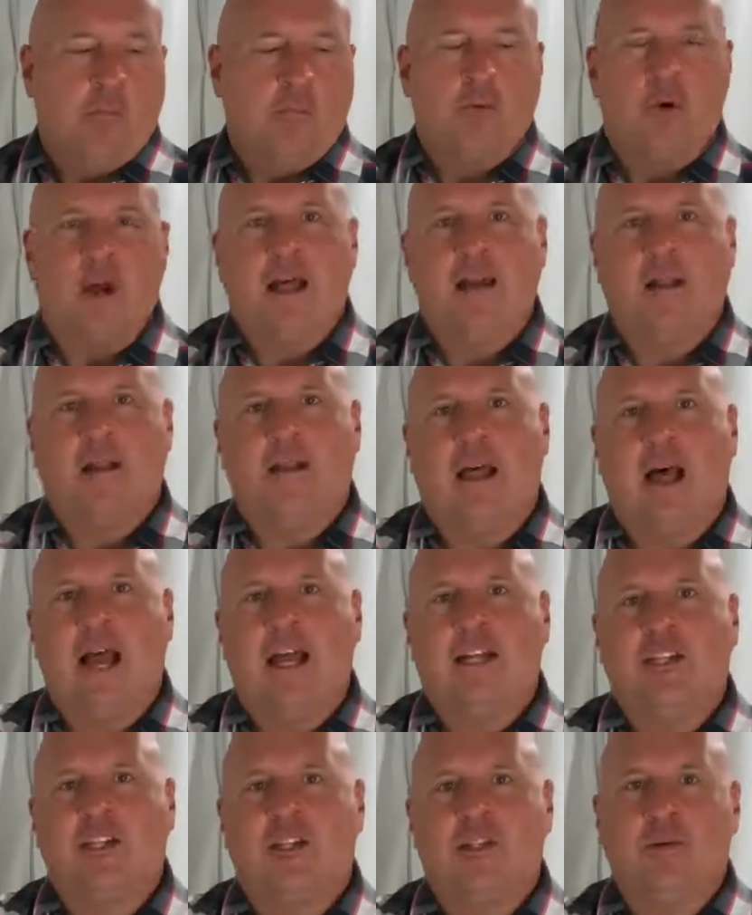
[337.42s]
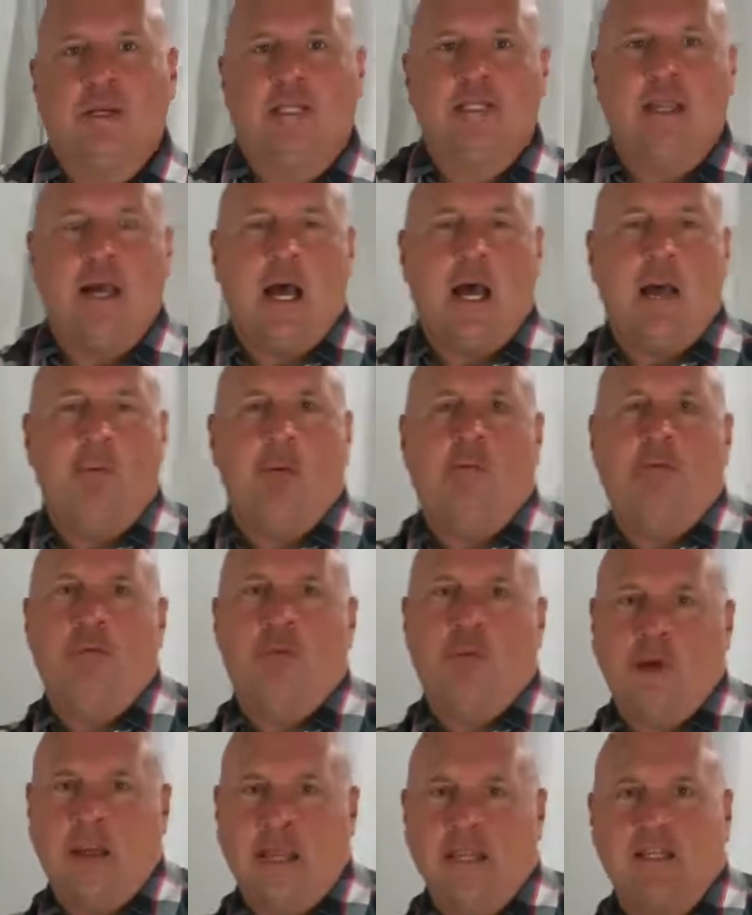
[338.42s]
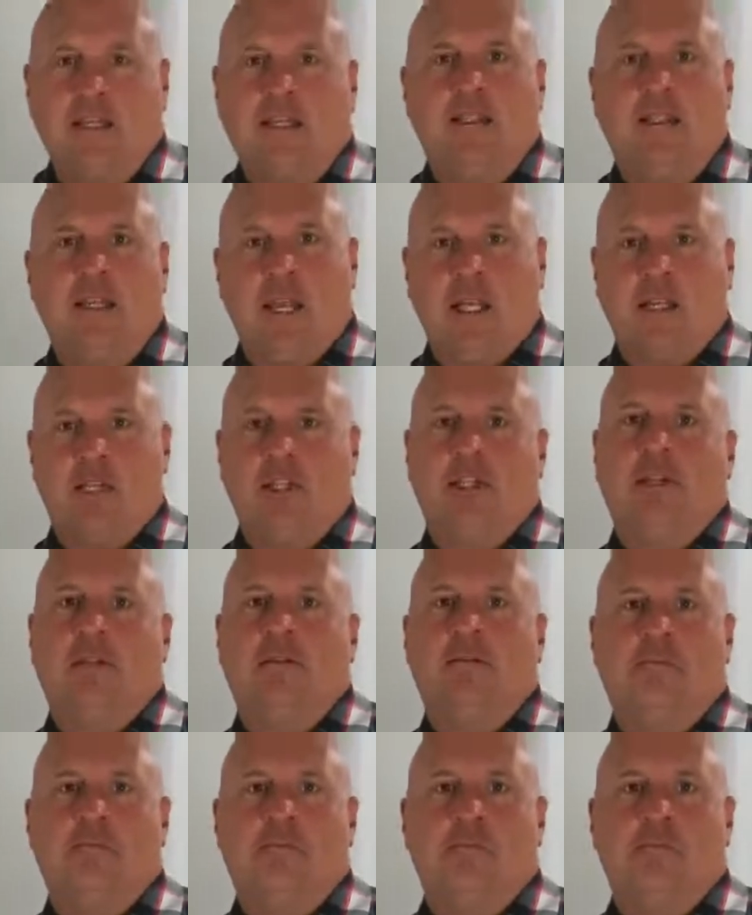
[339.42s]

brought Elijah to a time of presentation.